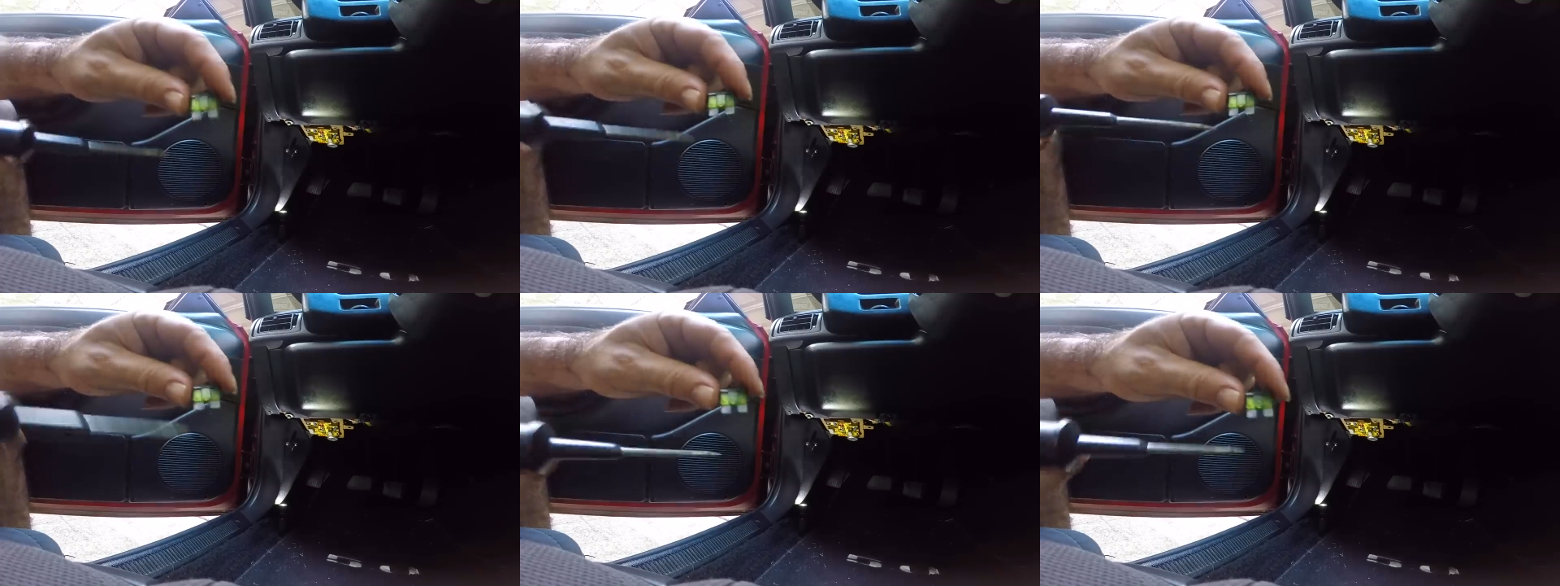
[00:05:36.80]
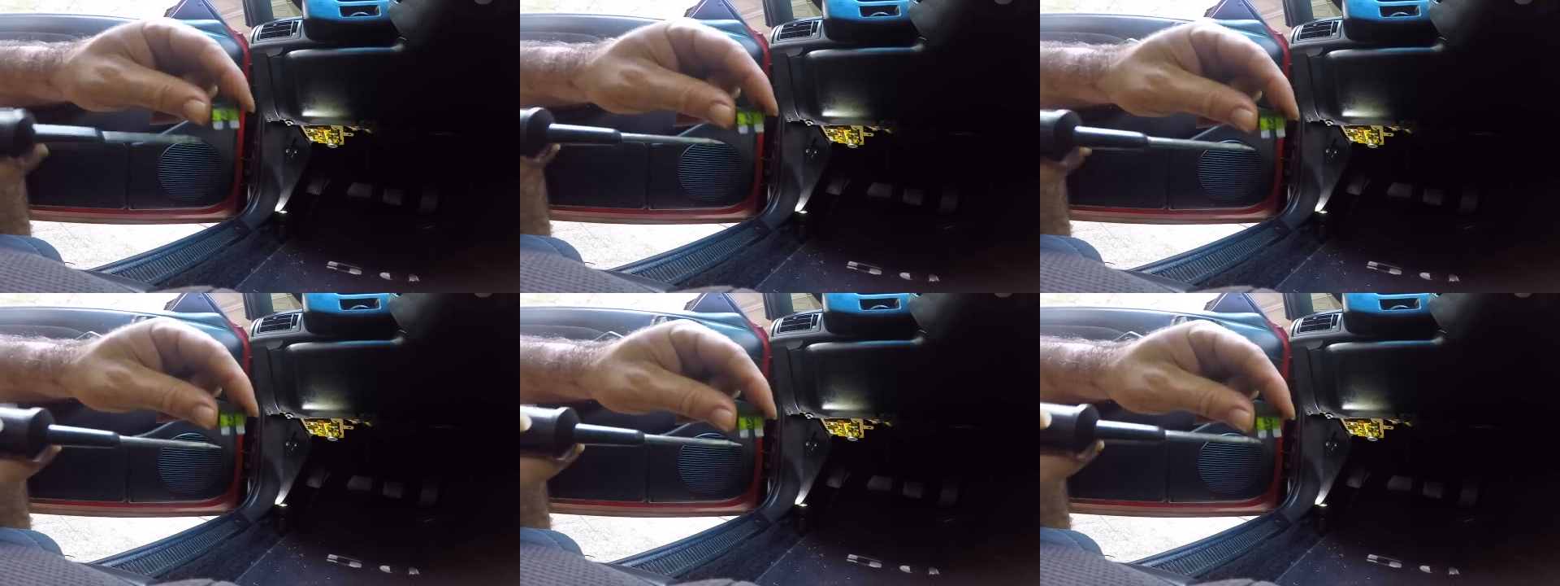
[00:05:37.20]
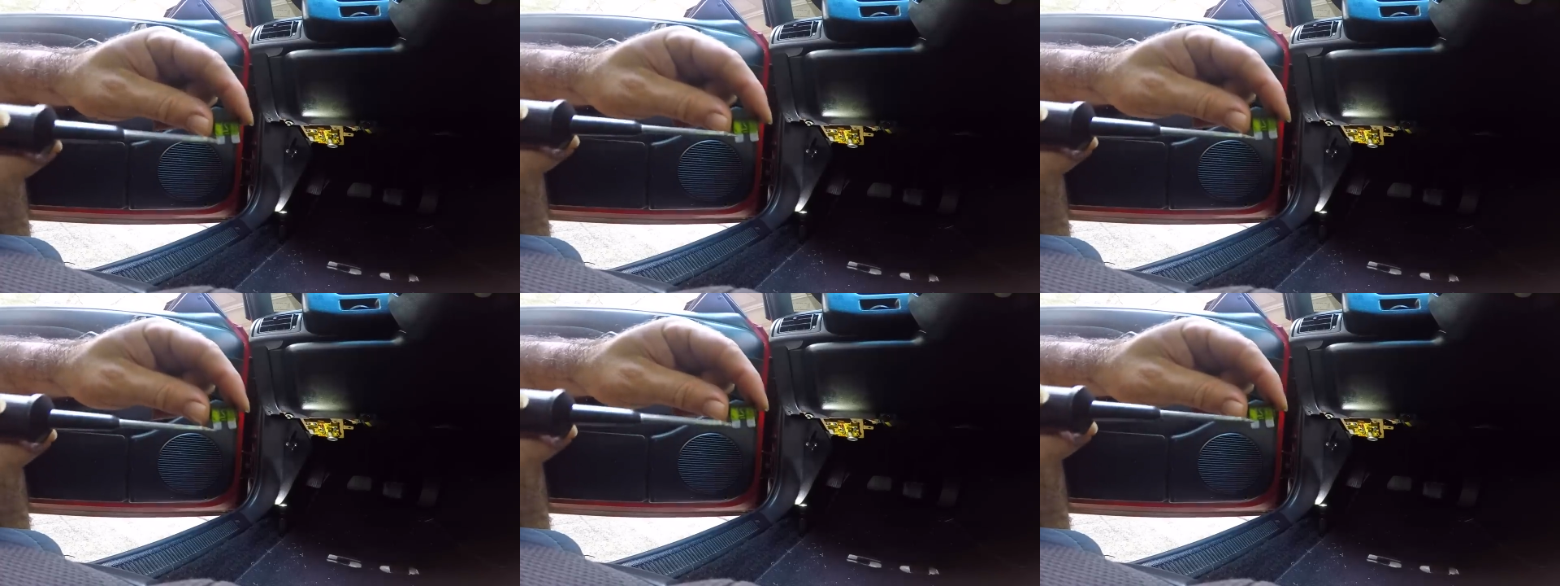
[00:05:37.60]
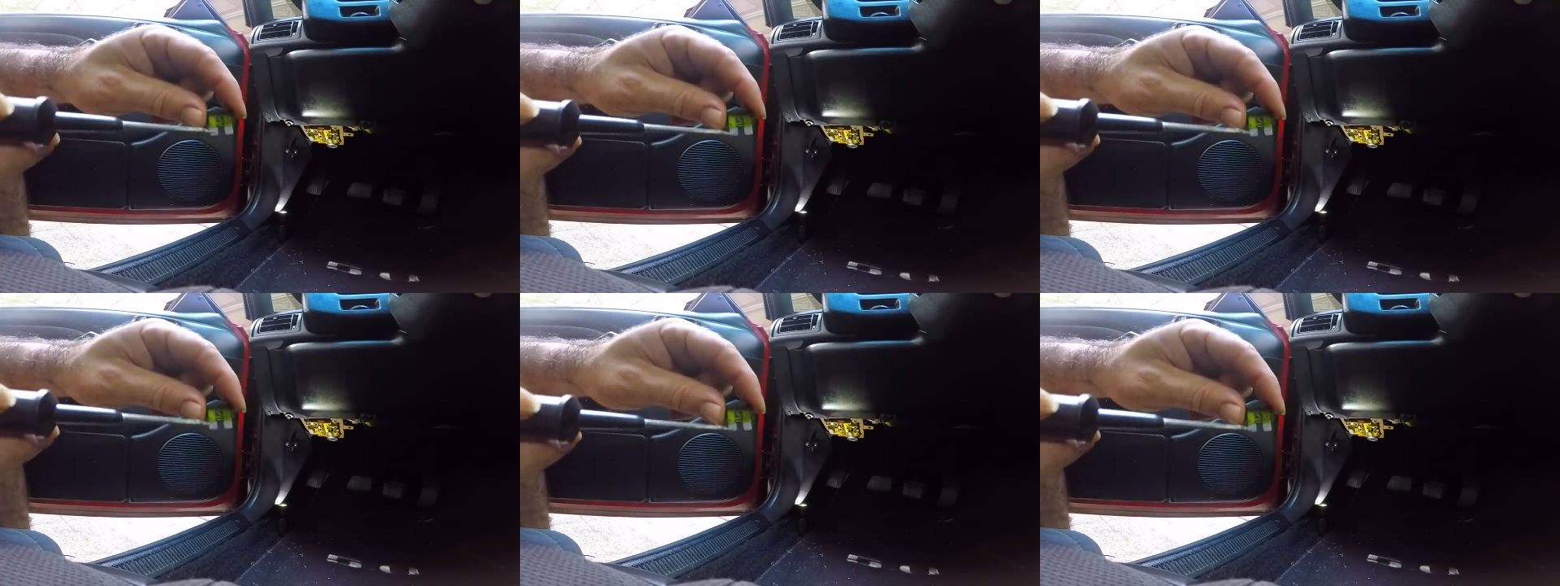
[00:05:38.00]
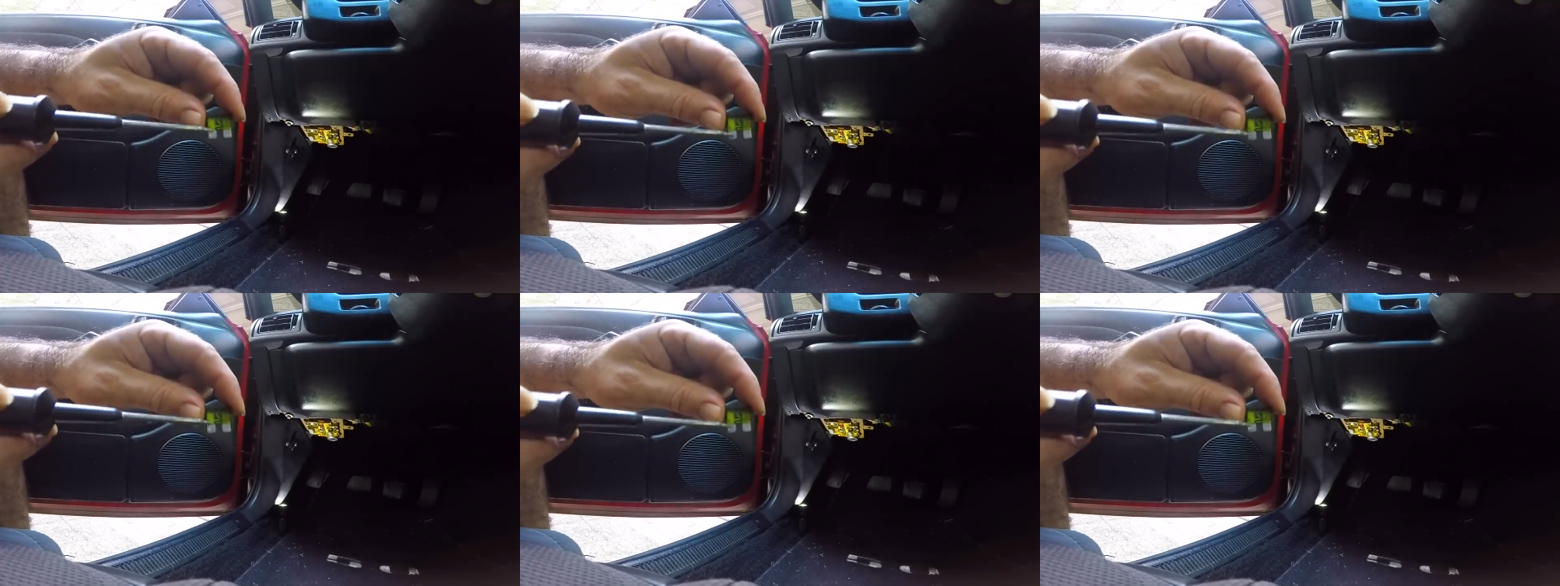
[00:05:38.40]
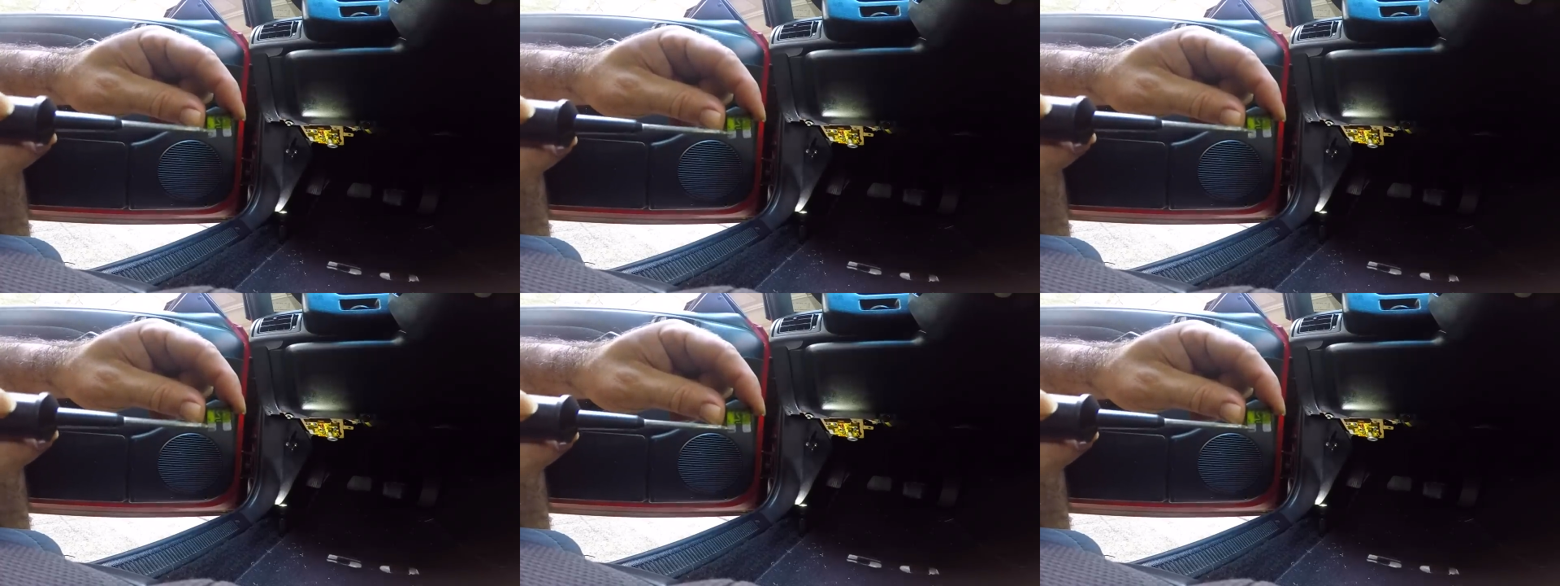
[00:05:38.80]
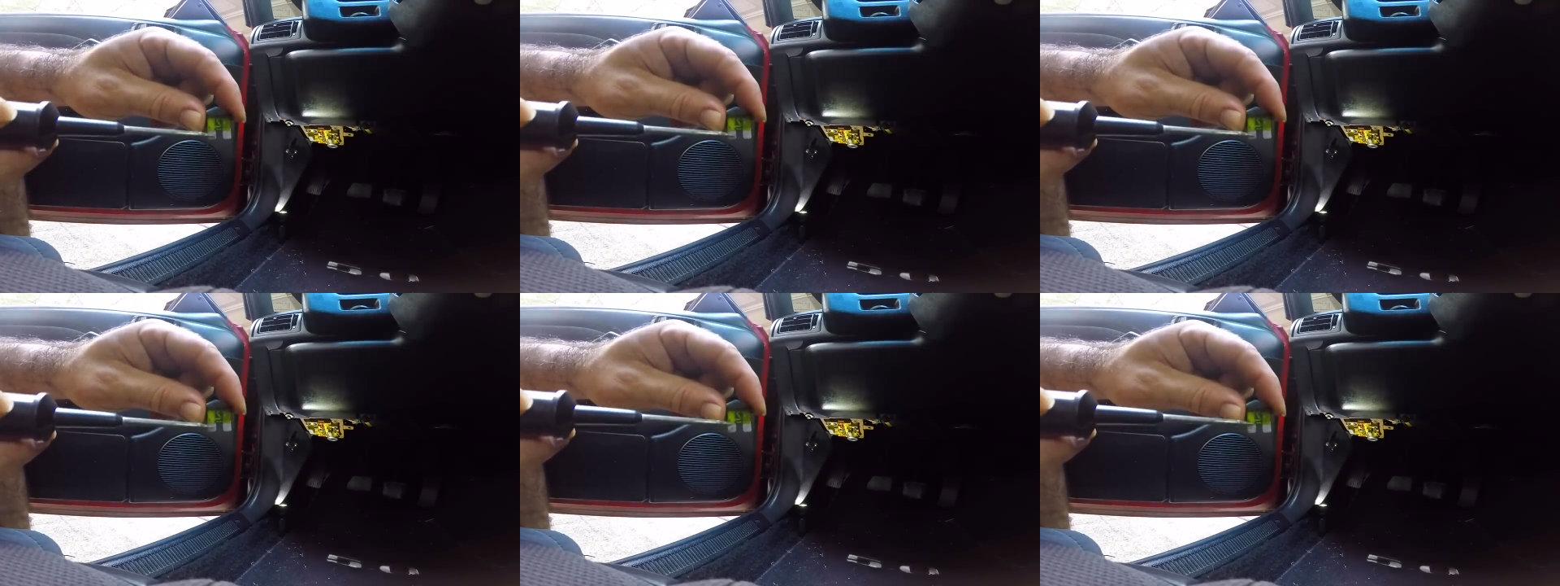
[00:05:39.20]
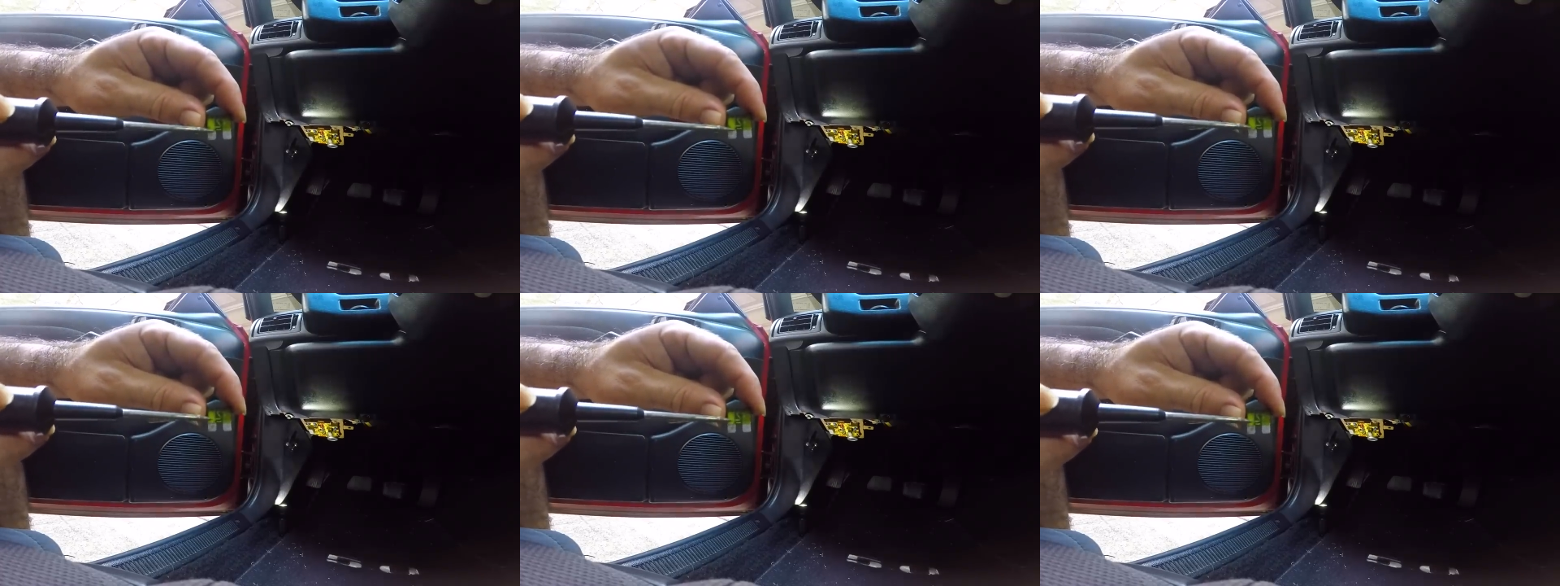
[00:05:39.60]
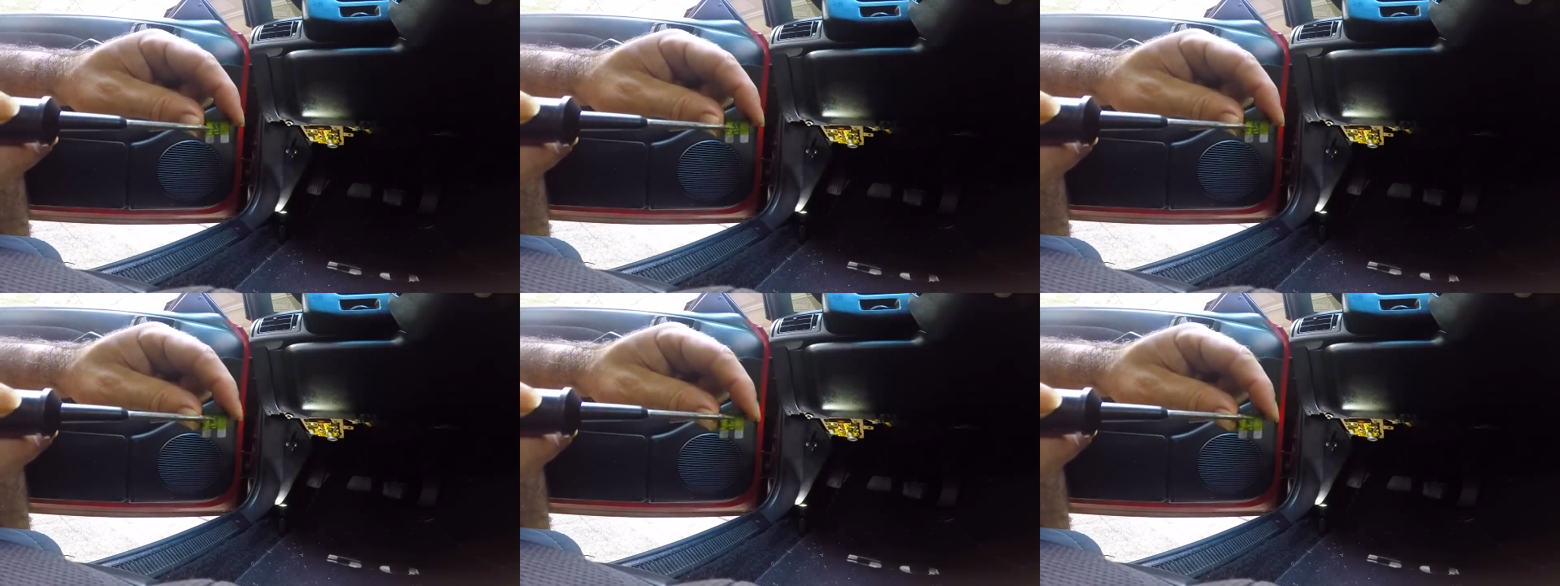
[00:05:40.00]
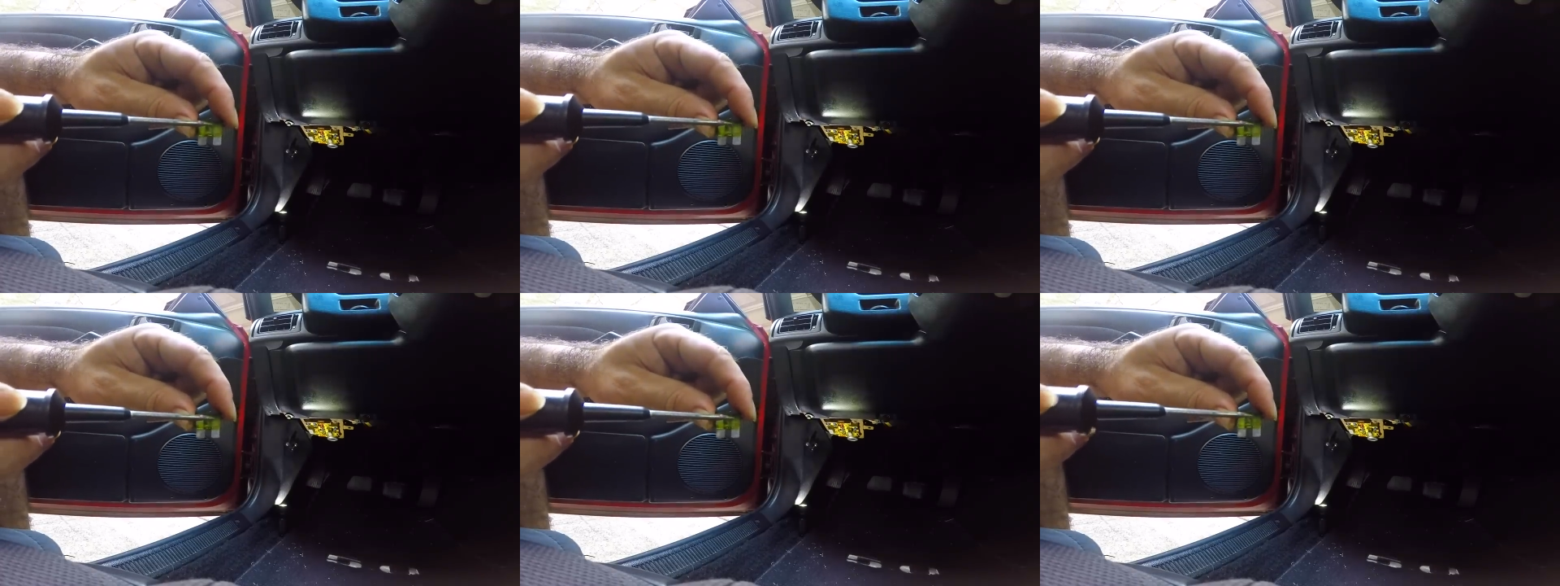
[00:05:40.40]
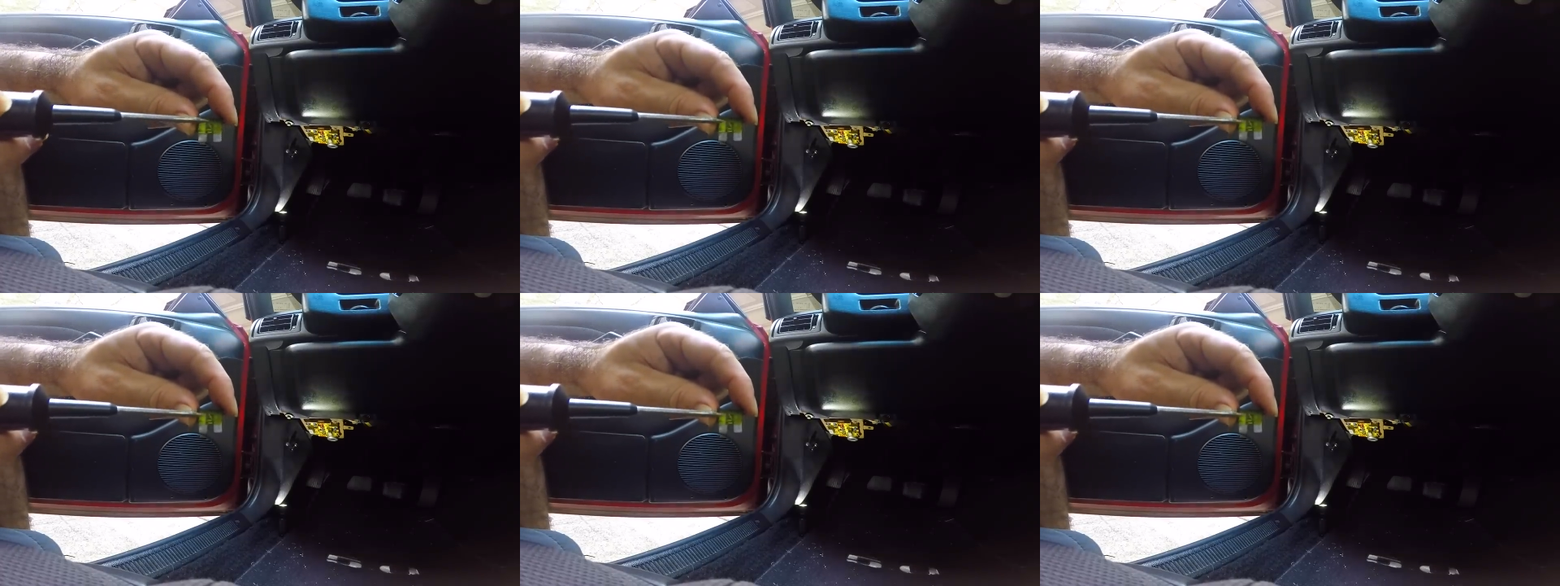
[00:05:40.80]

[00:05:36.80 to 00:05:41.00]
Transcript: [unreadable: no face in view]